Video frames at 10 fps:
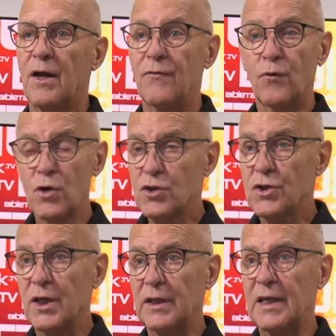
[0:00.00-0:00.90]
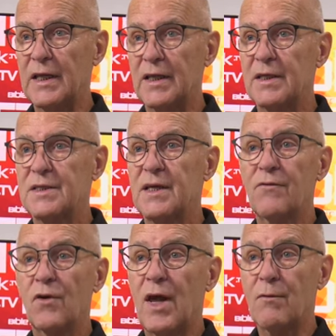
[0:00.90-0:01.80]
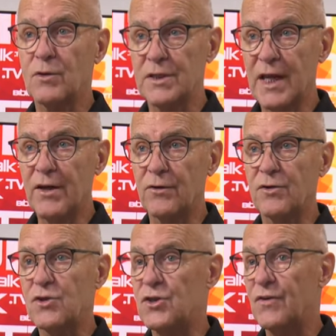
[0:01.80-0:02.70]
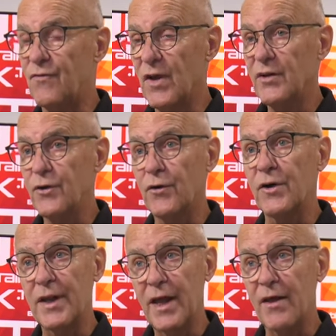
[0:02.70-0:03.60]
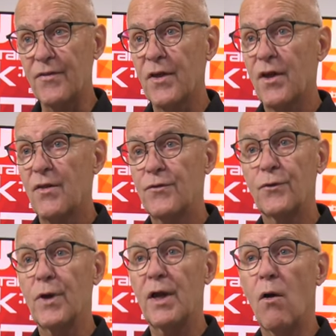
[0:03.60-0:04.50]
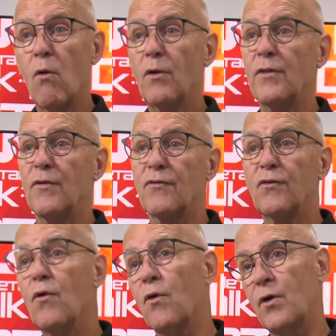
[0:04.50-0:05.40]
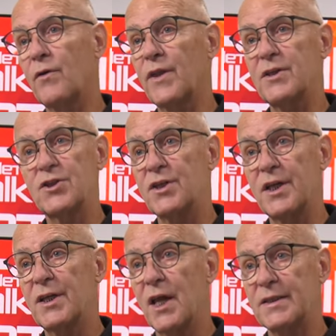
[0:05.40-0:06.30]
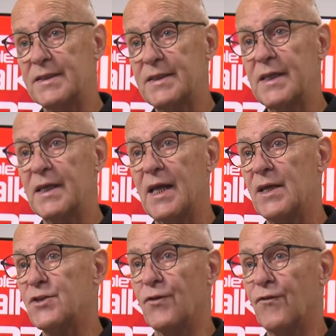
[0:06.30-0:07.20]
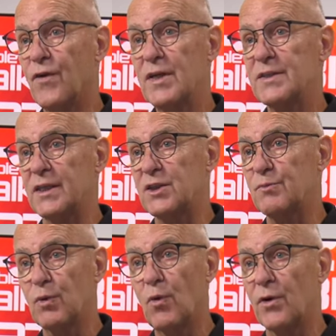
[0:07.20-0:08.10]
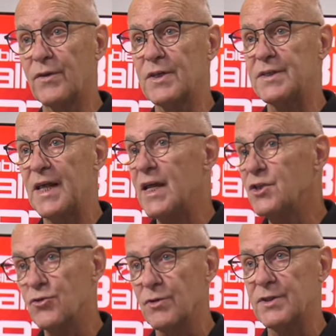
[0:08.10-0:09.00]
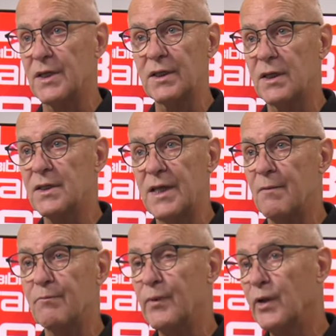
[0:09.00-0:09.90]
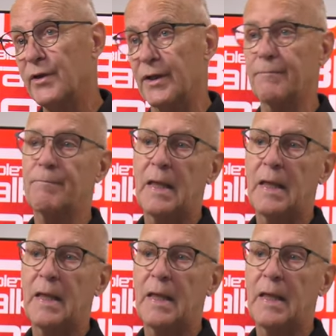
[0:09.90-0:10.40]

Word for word: Unfortunately, several hours later, she fell to her death through a hole in the floor that she did not see as her friends explored this dangerous and condemned building.